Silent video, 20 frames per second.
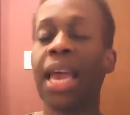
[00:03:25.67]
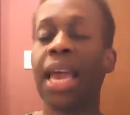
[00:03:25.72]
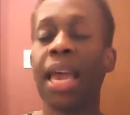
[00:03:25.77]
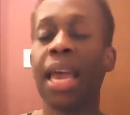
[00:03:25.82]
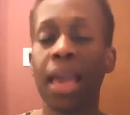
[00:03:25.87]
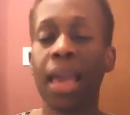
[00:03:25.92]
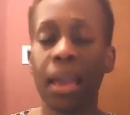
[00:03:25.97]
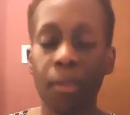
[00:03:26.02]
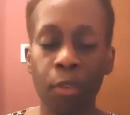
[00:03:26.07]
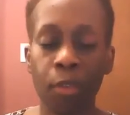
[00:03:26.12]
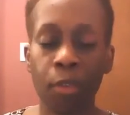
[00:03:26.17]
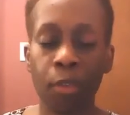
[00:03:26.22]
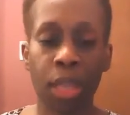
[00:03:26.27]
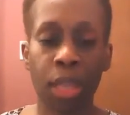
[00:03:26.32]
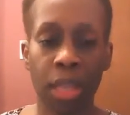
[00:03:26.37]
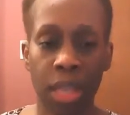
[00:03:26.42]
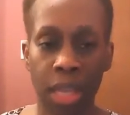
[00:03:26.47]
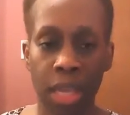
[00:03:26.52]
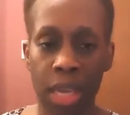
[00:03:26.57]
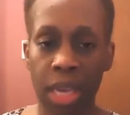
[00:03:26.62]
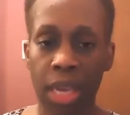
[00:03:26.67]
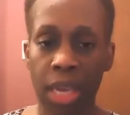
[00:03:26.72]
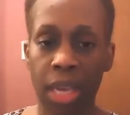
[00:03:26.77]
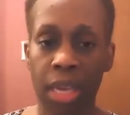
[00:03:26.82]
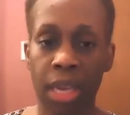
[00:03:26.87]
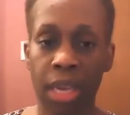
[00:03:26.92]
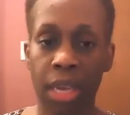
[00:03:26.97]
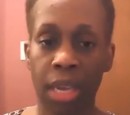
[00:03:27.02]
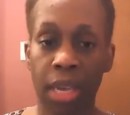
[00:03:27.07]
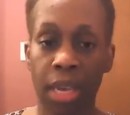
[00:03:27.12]

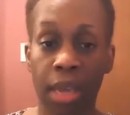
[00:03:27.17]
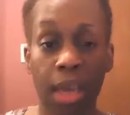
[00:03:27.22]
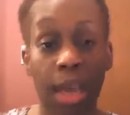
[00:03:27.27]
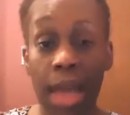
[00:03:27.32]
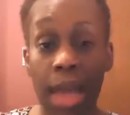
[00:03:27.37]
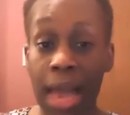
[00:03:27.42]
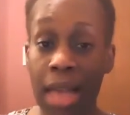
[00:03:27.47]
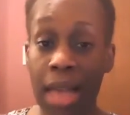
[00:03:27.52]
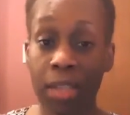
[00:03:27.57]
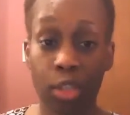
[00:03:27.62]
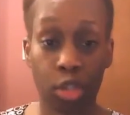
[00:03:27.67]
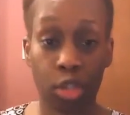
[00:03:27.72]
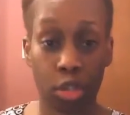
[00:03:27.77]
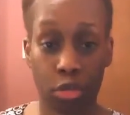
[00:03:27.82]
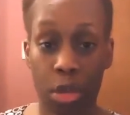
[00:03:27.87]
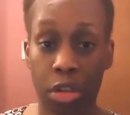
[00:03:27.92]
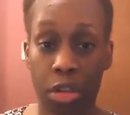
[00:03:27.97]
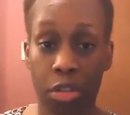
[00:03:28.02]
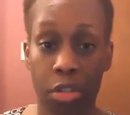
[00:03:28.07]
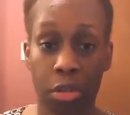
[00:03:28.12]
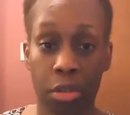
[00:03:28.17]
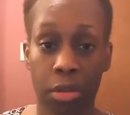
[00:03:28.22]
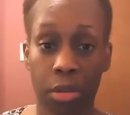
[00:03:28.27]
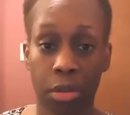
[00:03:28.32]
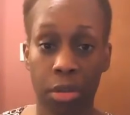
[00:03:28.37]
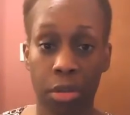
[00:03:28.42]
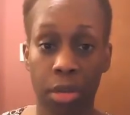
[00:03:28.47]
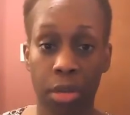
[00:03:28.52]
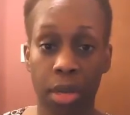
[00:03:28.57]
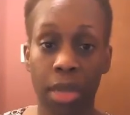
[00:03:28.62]
Everything has a structure.
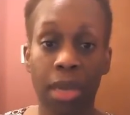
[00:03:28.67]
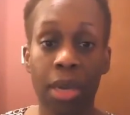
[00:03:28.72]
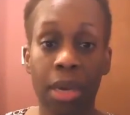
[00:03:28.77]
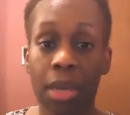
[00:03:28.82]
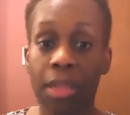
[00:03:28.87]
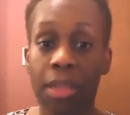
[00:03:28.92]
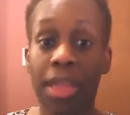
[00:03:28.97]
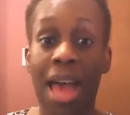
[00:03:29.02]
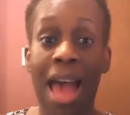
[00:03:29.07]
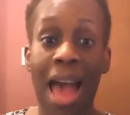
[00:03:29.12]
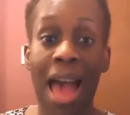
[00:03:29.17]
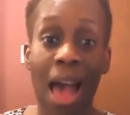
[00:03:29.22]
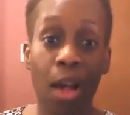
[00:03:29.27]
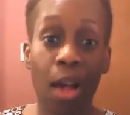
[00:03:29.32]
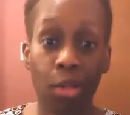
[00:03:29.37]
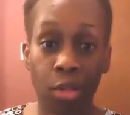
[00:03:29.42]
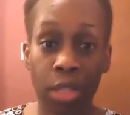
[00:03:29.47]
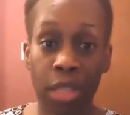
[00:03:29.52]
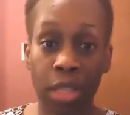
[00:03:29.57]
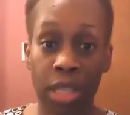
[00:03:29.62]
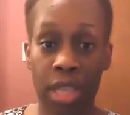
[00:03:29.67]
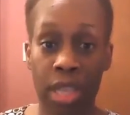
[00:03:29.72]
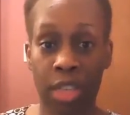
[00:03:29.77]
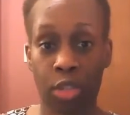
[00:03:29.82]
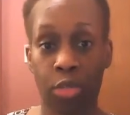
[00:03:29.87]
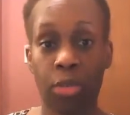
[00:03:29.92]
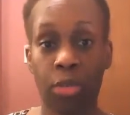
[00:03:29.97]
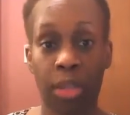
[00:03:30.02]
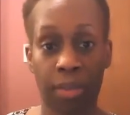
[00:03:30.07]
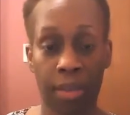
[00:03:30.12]
The house that
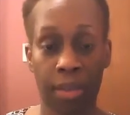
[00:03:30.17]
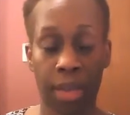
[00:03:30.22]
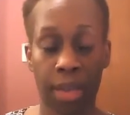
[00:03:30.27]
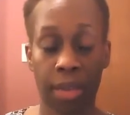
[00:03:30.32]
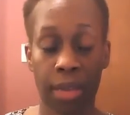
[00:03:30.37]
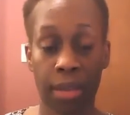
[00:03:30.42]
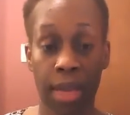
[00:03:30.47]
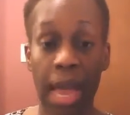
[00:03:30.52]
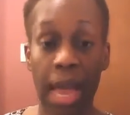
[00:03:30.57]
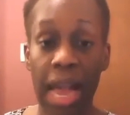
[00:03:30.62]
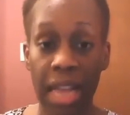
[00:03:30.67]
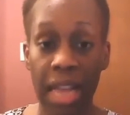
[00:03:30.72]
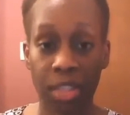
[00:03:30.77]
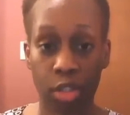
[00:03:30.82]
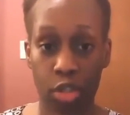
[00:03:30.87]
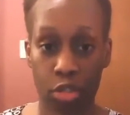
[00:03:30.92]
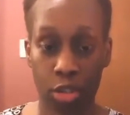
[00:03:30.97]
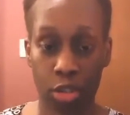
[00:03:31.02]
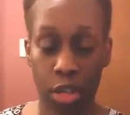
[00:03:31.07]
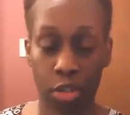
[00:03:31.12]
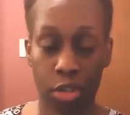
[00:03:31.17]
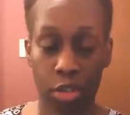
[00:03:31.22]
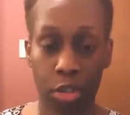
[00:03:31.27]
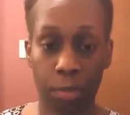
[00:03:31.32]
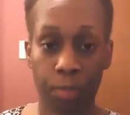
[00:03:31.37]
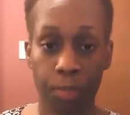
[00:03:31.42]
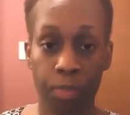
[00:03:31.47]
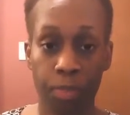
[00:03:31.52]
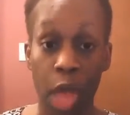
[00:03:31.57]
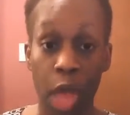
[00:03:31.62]
you live in has a structure.
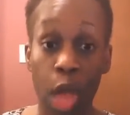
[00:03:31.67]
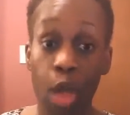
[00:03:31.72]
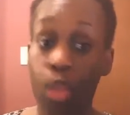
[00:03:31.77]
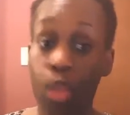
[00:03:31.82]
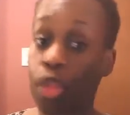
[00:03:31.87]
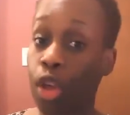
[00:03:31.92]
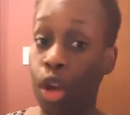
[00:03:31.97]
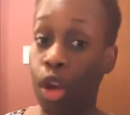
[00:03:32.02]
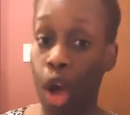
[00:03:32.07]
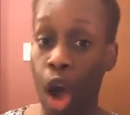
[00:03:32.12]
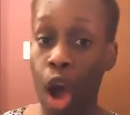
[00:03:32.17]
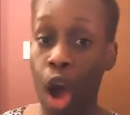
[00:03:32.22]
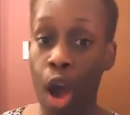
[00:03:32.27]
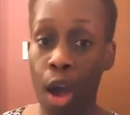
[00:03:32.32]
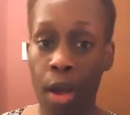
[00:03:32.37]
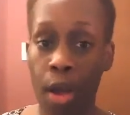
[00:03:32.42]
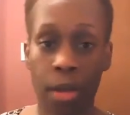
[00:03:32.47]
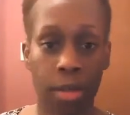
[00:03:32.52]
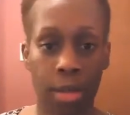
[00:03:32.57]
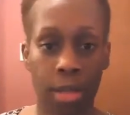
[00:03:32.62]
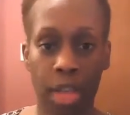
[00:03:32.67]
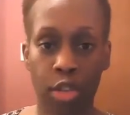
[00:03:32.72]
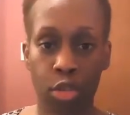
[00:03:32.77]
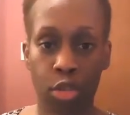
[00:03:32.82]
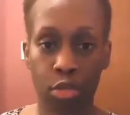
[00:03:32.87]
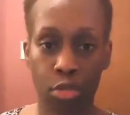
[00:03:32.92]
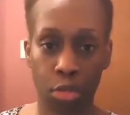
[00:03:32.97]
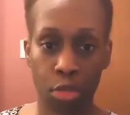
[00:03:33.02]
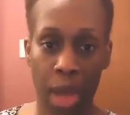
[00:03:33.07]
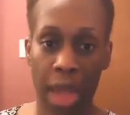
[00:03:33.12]
The car that
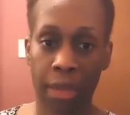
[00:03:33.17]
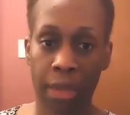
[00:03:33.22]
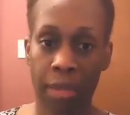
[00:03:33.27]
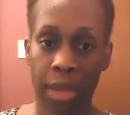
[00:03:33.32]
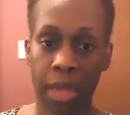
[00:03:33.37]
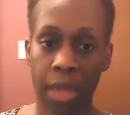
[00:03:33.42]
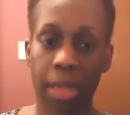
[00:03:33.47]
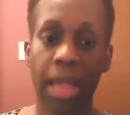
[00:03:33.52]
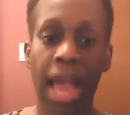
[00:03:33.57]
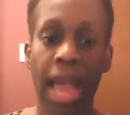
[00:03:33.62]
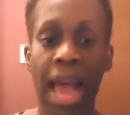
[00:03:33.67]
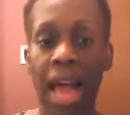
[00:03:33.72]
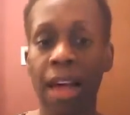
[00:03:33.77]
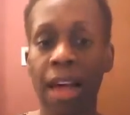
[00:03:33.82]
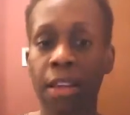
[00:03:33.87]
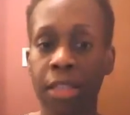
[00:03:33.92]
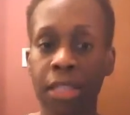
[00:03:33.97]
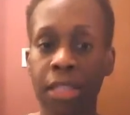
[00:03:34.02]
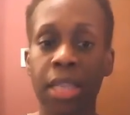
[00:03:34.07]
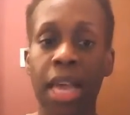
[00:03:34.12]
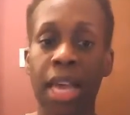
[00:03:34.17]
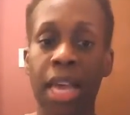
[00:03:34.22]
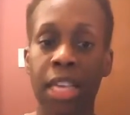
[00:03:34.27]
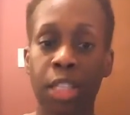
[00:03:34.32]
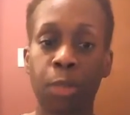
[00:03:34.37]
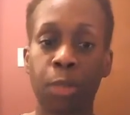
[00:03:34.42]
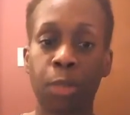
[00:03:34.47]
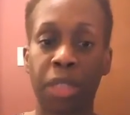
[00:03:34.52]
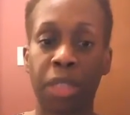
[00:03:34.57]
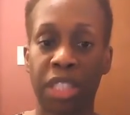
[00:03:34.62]
you drive in has a
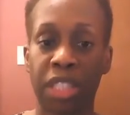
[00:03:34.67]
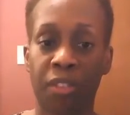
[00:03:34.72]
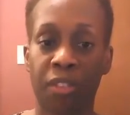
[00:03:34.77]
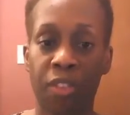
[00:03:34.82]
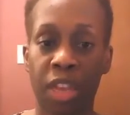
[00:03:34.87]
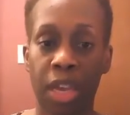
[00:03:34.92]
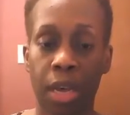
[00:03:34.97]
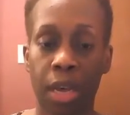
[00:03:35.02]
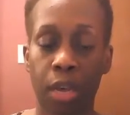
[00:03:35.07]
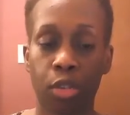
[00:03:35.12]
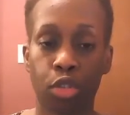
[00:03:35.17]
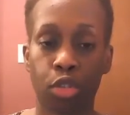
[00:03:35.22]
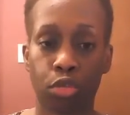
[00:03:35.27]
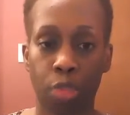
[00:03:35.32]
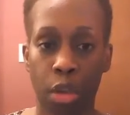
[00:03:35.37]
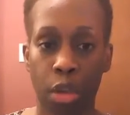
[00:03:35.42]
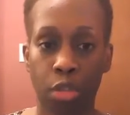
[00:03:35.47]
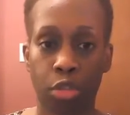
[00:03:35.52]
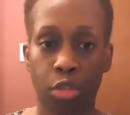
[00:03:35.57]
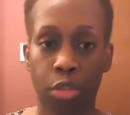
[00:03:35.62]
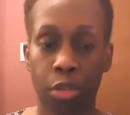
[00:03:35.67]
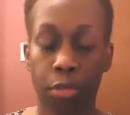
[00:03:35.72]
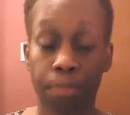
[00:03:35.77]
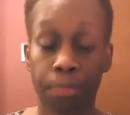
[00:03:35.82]
specific structure.